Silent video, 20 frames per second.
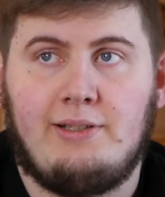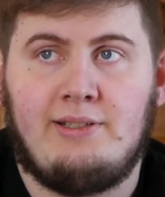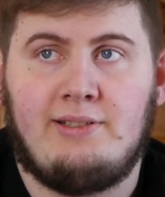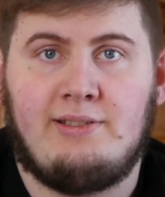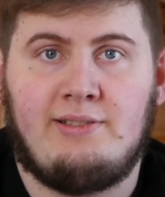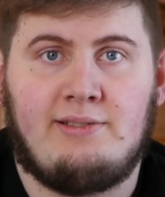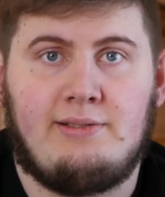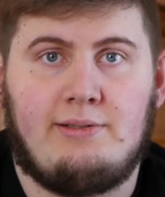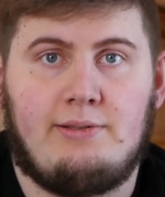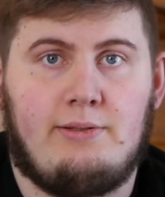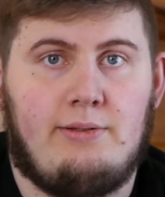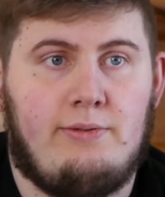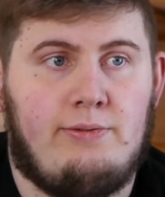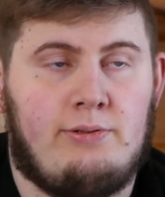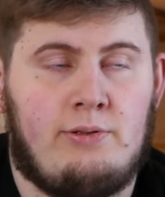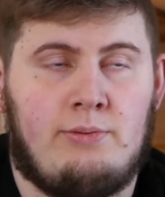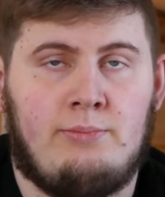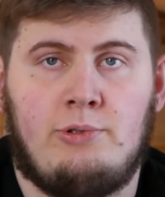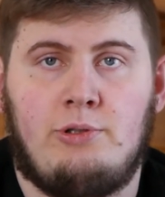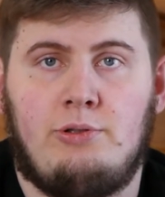is
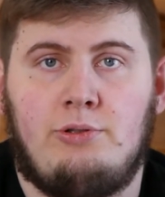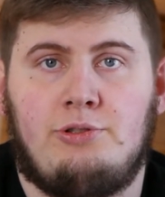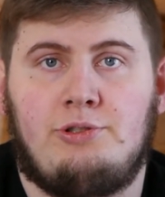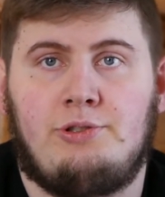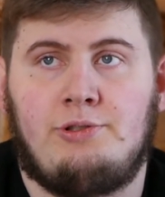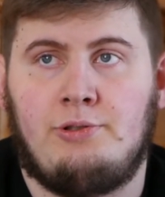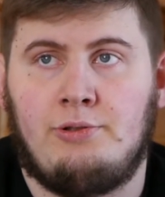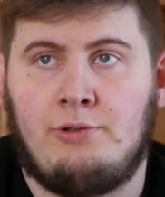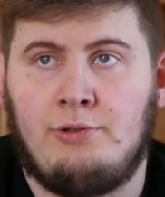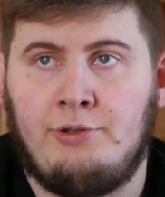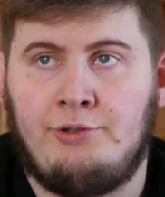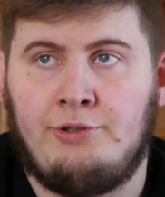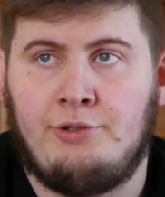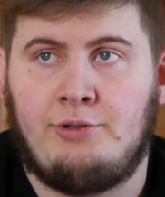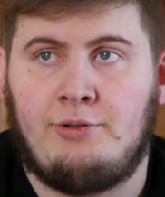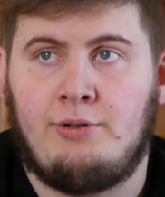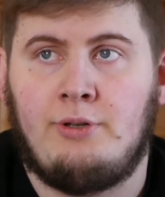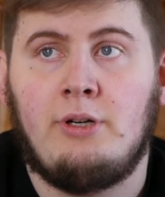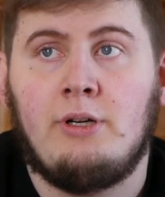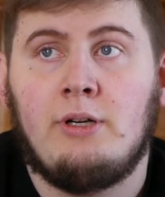from a
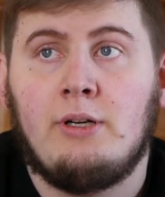soldier.